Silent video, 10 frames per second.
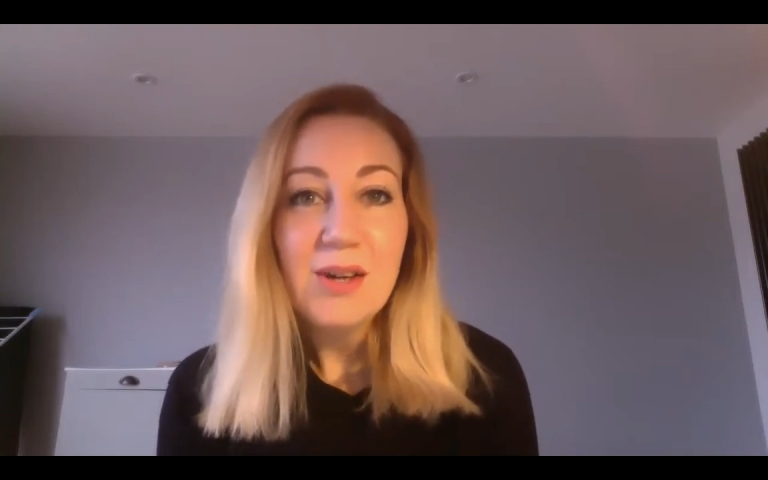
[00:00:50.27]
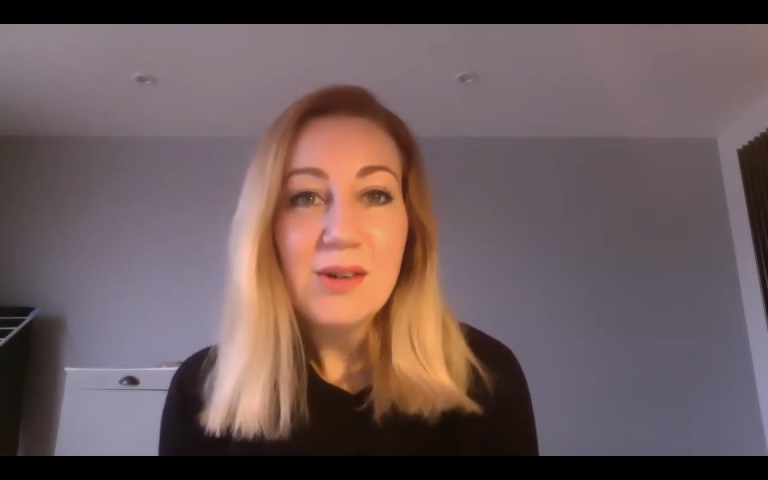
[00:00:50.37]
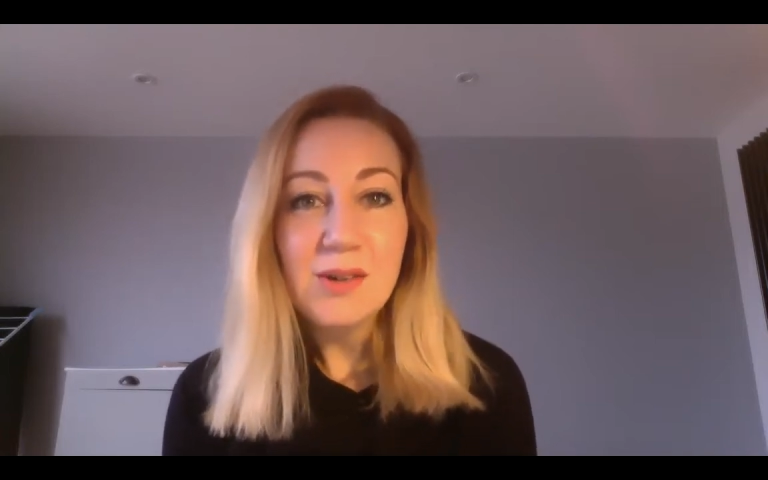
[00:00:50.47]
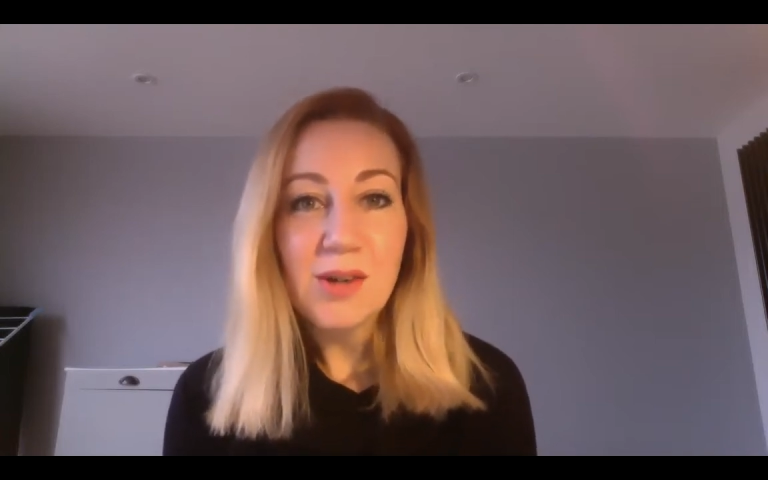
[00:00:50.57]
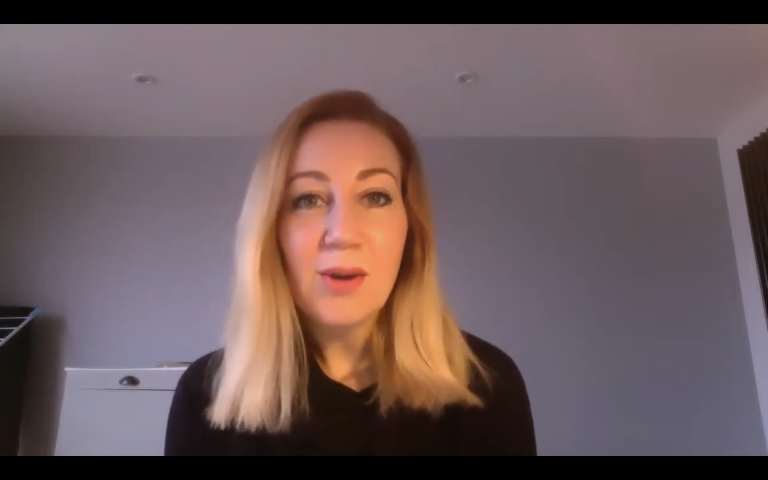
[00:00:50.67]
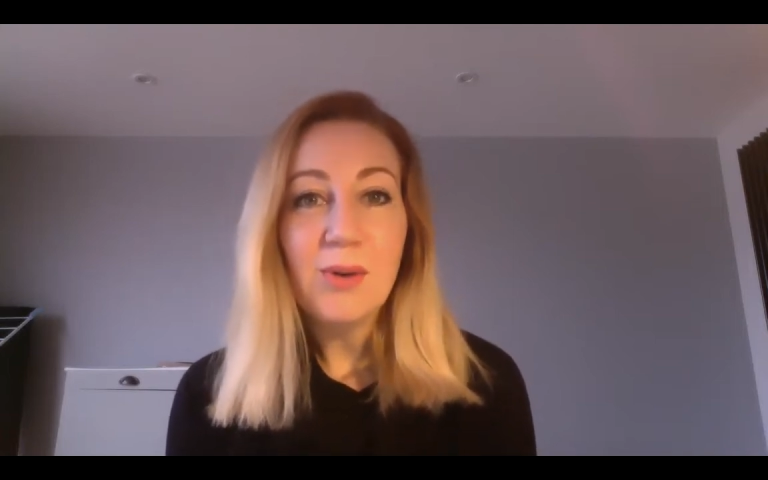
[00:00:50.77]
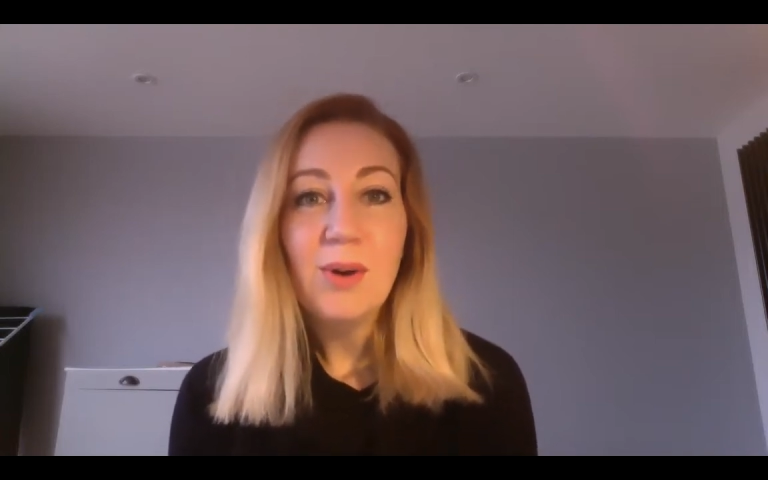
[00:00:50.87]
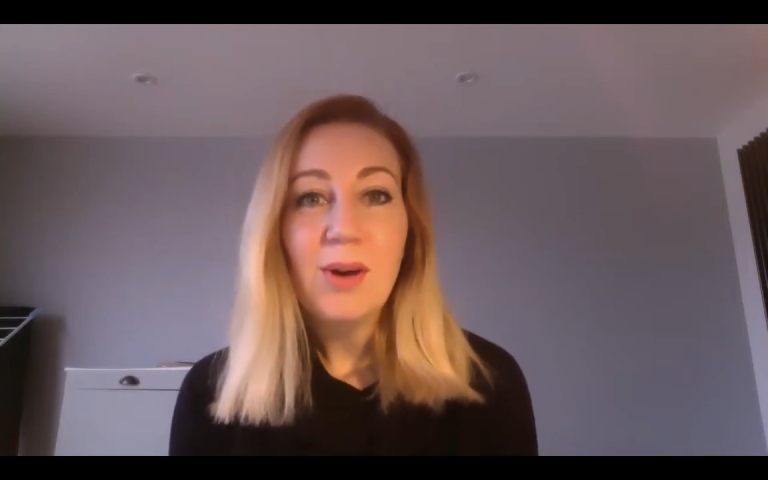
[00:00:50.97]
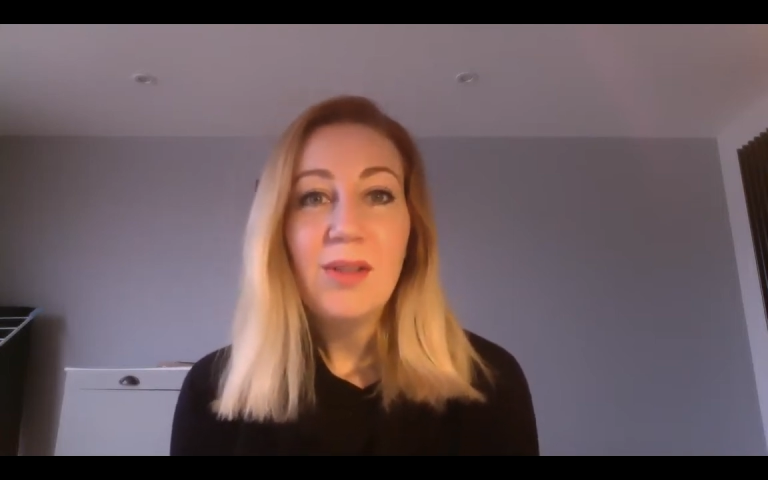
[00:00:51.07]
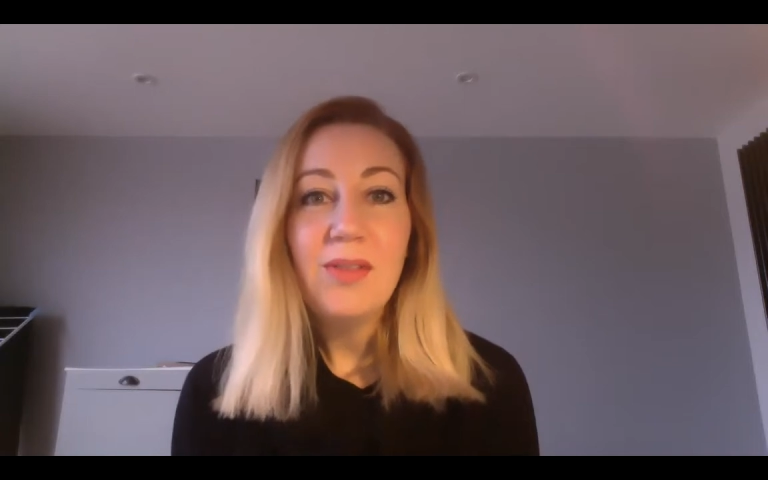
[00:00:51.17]
So
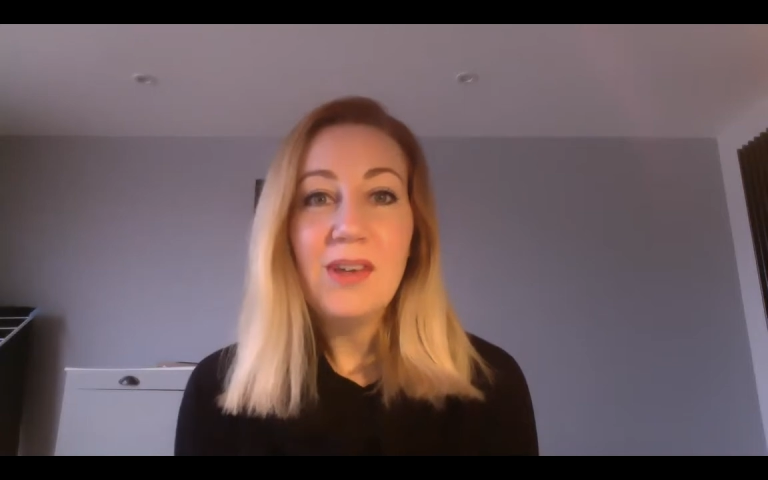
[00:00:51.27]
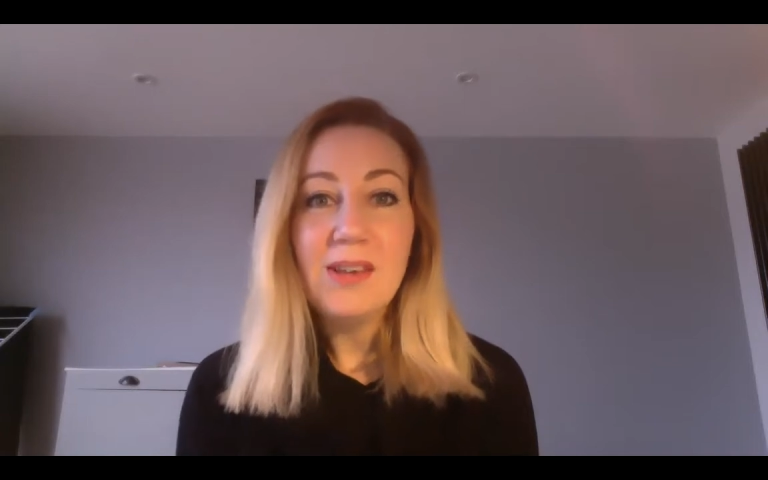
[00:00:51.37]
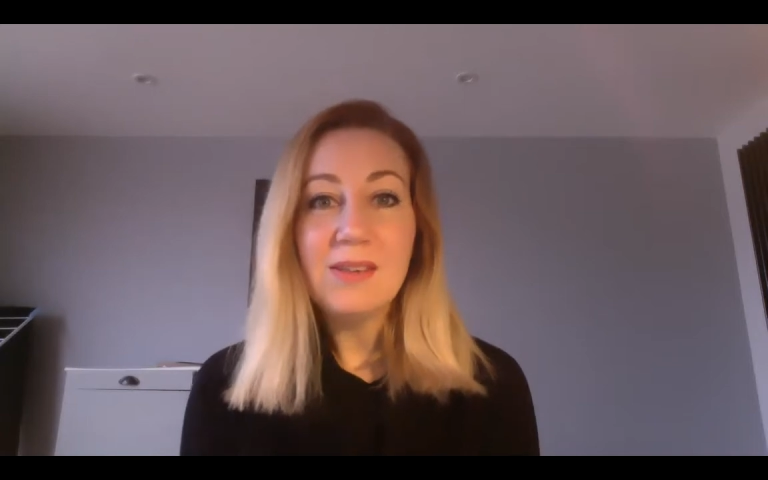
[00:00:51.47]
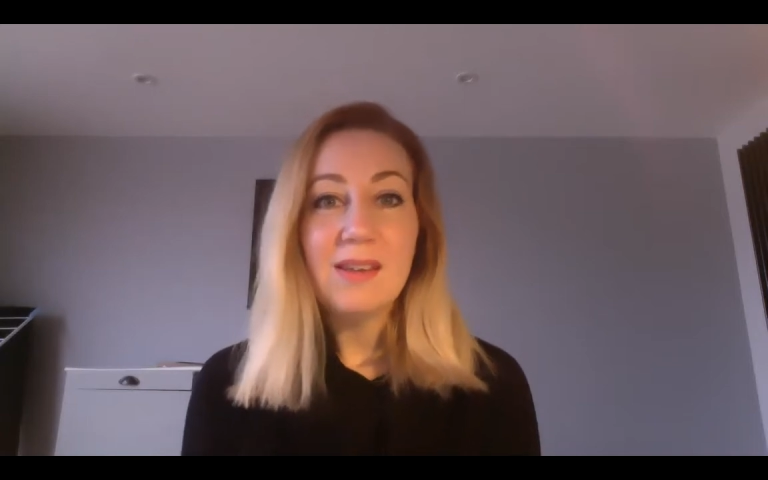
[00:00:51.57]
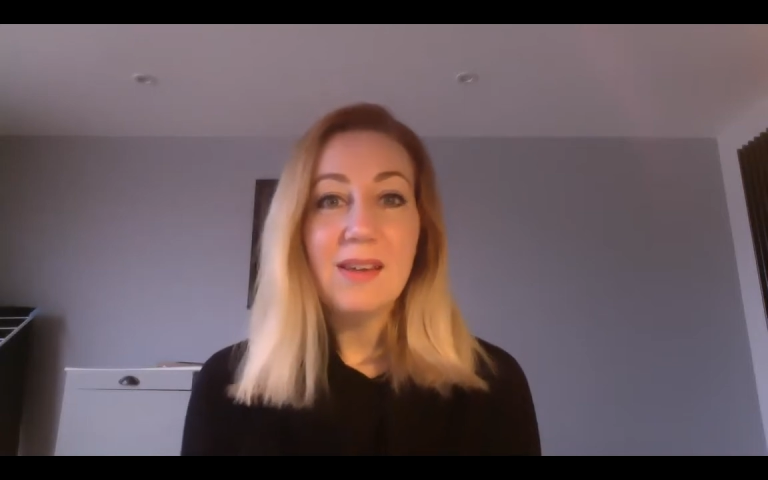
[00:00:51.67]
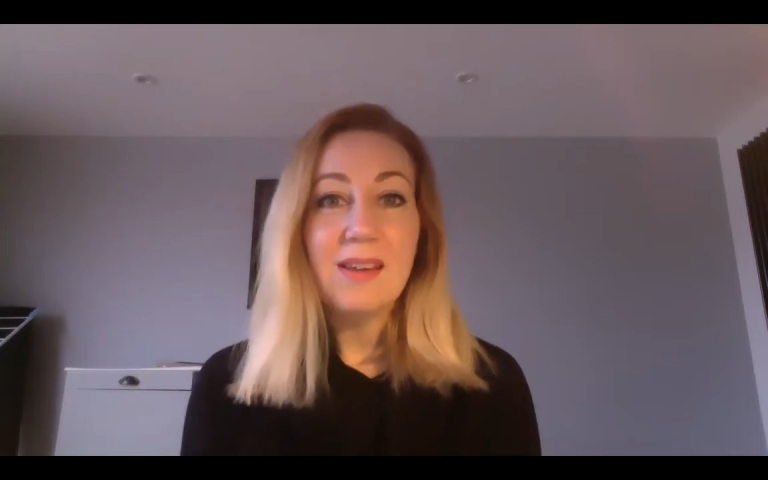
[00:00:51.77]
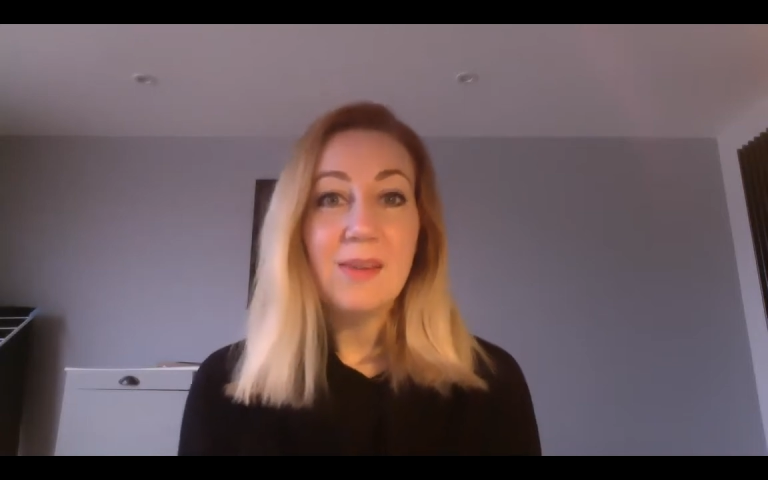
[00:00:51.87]
this